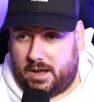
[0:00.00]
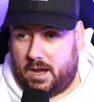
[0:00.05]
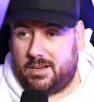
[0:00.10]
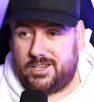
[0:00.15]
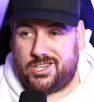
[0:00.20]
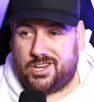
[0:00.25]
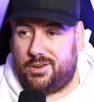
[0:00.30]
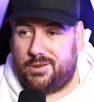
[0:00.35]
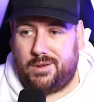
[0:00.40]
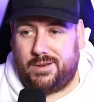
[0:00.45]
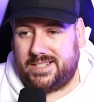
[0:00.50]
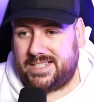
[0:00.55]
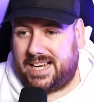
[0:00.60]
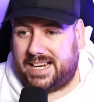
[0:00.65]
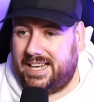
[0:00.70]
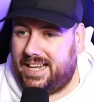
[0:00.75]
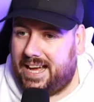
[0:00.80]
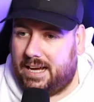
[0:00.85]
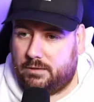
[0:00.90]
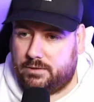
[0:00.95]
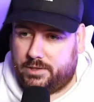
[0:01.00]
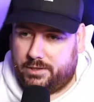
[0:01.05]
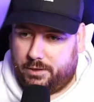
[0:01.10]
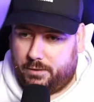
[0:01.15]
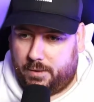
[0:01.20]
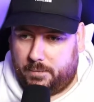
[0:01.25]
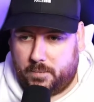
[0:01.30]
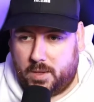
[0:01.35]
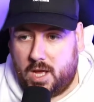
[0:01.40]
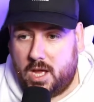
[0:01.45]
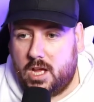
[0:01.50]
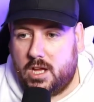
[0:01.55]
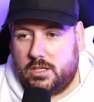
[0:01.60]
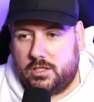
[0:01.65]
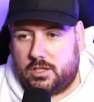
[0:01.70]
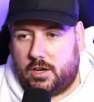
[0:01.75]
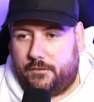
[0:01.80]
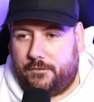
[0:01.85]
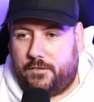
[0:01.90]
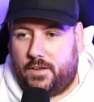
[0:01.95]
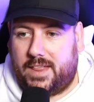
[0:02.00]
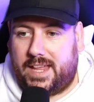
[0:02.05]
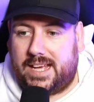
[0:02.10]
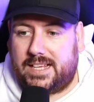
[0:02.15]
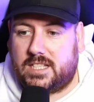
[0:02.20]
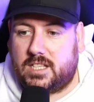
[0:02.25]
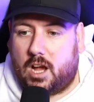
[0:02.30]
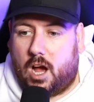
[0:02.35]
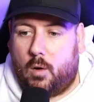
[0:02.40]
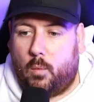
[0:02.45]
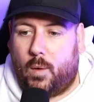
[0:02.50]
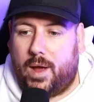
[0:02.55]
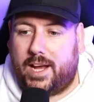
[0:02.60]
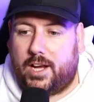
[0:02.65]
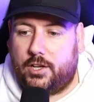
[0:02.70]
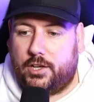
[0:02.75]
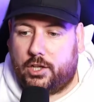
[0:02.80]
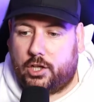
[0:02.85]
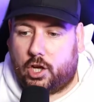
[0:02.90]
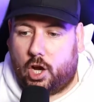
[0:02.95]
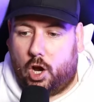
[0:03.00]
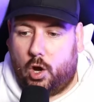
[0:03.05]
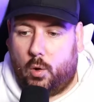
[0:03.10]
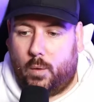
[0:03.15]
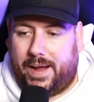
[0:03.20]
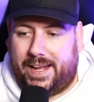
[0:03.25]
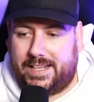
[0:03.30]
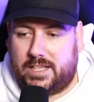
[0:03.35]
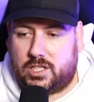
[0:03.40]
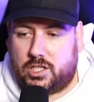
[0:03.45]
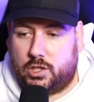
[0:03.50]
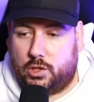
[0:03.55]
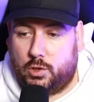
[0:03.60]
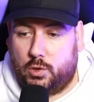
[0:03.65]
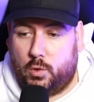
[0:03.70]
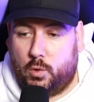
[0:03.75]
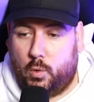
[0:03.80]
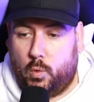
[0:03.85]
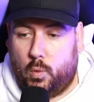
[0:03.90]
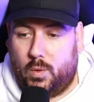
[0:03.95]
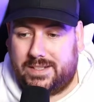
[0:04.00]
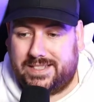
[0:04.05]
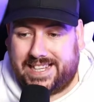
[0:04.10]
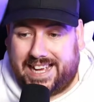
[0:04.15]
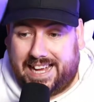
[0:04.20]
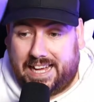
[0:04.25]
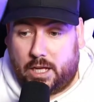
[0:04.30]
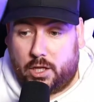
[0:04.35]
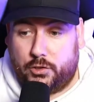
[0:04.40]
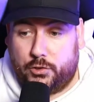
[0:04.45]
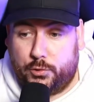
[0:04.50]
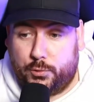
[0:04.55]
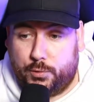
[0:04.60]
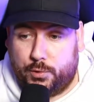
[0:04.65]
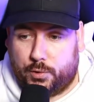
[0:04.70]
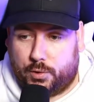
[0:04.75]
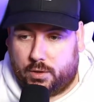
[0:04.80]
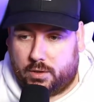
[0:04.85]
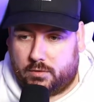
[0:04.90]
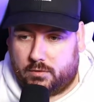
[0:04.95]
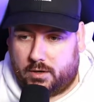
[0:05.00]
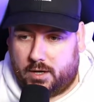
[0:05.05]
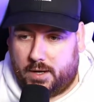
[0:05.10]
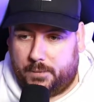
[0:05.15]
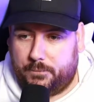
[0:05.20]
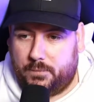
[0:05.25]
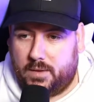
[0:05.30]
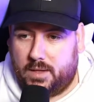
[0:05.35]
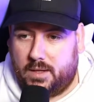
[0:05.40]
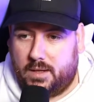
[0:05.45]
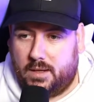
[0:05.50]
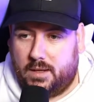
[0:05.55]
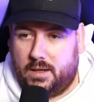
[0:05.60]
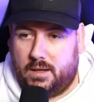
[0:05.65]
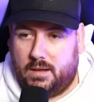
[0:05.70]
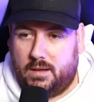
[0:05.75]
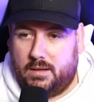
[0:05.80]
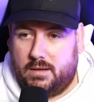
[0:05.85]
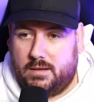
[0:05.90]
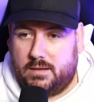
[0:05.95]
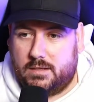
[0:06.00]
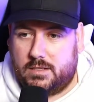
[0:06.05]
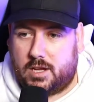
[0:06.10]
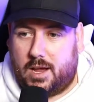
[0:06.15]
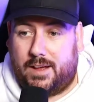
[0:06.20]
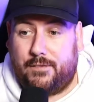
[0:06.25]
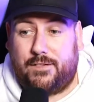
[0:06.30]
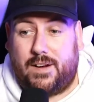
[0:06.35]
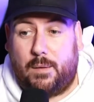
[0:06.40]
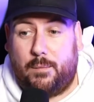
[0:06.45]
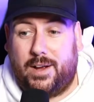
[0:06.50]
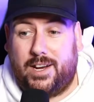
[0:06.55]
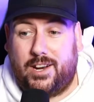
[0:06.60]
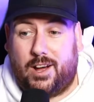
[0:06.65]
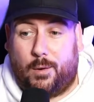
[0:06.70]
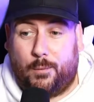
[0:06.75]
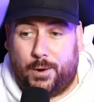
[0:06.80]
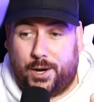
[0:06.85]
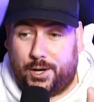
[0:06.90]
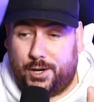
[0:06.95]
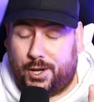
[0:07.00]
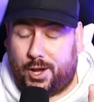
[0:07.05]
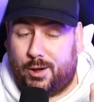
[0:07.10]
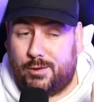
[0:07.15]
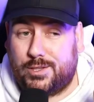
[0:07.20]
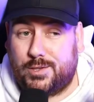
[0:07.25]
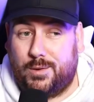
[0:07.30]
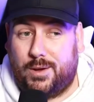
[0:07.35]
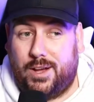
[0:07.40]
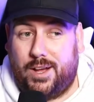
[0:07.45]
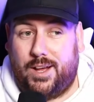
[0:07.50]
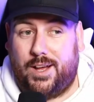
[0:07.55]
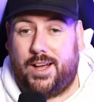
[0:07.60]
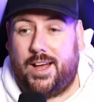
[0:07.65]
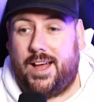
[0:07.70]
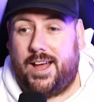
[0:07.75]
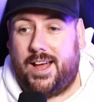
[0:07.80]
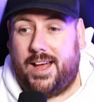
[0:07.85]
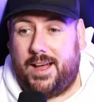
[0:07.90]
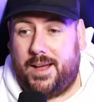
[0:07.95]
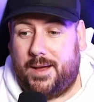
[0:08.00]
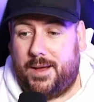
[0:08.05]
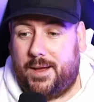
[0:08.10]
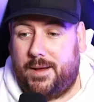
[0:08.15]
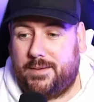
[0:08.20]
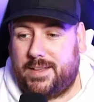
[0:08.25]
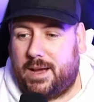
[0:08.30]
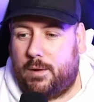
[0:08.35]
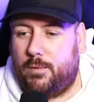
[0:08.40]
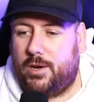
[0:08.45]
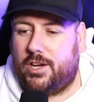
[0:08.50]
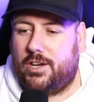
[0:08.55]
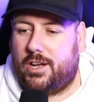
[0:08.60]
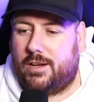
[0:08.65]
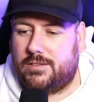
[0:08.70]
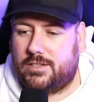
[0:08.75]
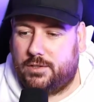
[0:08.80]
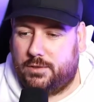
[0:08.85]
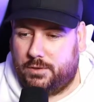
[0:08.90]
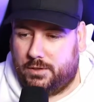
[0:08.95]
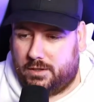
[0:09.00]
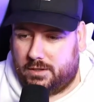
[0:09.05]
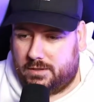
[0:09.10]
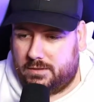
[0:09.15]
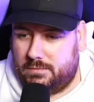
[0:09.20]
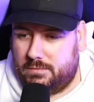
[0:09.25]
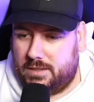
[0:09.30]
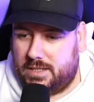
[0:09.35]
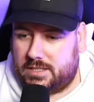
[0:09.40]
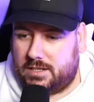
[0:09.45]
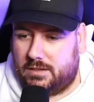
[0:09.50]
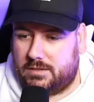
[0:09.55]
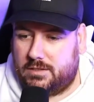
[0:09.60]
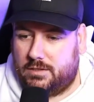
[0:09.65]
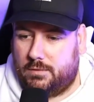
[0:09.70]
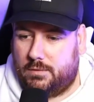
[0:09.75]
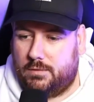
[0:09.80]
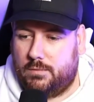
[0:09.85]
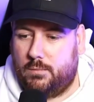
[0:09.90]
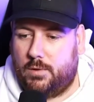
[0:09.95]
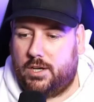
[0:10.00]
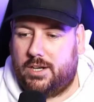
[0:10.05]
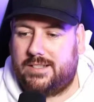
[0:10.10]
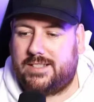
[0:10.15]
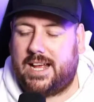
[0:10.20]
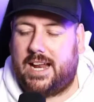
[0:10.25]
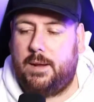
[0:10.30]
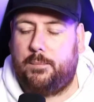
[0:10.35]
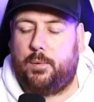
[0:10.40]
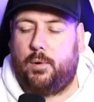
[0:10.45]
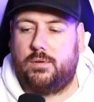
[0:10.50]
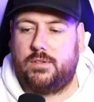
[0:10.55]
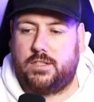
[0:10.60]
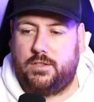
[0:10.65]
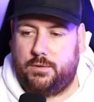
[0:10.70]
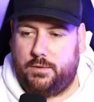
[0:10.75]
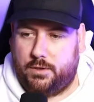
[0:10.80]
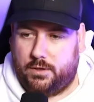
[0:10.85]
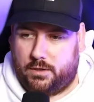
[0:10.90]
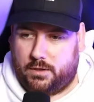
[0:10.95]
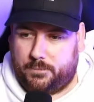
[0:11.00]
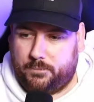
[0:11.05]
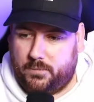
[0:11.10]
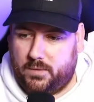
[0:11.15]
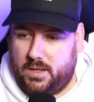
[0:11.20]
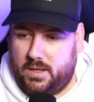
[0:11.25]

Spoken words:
I'll show you exactly how to do it. So for this, we're going to go into, say, New York, right? So in fact, we're not. We're going to go to we're going to go to New York. Let's go to New York. We're going to teleport to New York.